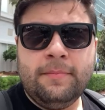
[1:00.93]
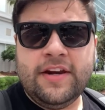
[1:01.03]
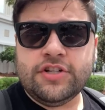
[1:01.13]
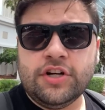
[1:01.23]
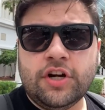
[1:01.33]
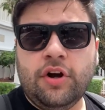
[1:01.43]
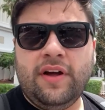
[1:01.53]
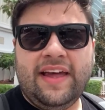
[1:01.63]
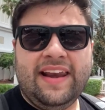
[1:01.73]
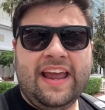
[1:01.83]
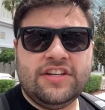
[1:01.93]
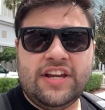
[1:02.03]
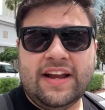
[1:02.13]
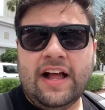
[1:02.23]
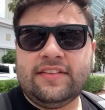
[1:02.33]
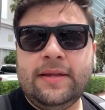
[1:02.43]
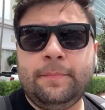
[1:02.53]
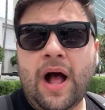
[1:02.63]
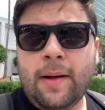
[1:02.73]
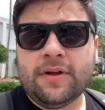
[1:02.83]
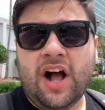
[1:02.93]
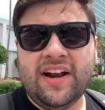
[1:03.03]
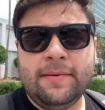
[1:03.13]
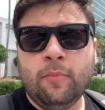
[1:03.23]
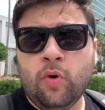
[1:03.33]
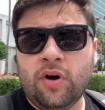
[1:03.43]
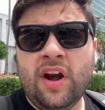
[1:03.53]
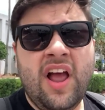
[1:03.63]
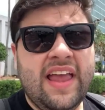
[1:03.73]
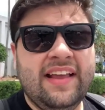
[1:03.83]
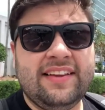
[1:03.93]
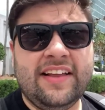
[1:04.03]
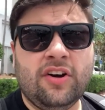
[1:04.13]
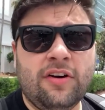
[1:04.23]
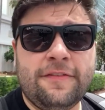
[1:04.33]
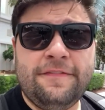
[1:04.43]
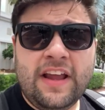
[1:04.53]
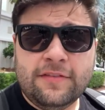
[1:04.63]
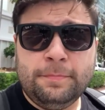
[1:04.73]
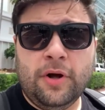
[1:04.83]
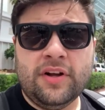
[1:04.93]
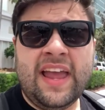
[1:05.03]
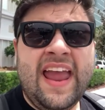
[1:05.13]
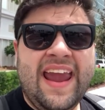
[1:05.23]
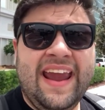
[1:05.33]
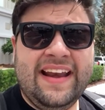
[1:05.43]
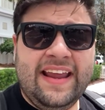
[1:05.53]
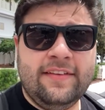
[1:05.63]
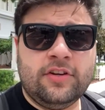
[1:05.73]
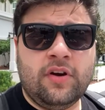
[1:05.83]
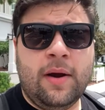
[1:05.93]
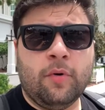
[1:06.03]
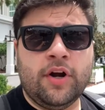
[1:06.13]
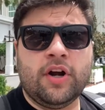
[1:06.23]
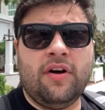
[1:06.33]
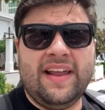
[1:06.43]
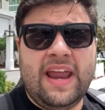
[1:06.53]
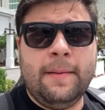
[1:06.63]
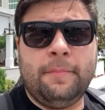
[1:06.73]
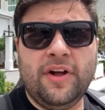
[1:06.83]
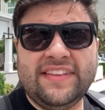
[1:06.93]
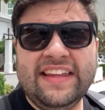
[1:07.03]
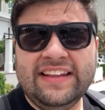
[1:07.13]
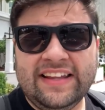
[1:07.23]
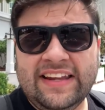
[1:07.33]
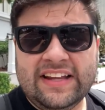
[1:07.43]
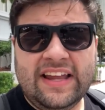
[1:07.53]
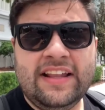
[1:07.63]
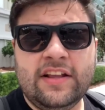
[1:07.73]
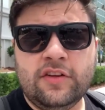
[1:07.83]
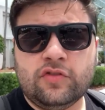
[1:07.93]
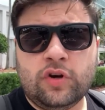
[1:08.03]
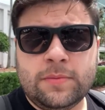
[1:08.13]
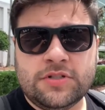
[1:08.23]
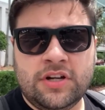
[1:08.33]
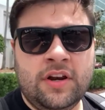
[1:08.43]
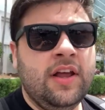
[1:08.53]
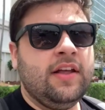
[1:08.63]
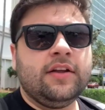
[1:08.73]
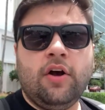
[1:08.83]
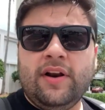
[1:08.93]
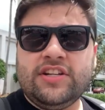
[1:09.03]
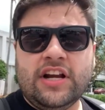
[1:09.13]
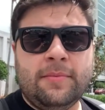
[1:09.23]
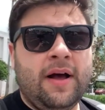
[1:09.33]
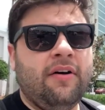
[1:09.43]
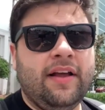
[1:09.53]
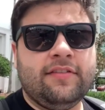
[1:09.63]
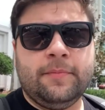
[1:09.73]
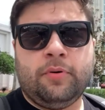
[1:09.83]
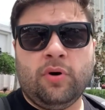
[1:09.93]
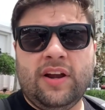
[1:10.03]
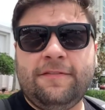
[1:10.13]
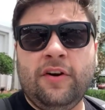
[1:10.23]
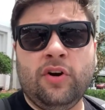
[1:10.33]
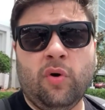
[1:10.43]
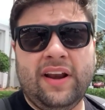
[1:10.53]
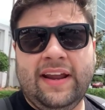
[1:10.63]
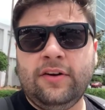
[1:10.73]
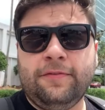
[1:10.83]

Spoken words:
make sure to go ahead and check out the Pop Kon and More. It's either on Facebook and Instagram. We're gonna go ahead and put the link in the description. Go ahead and check them out and support if you're in Orlando,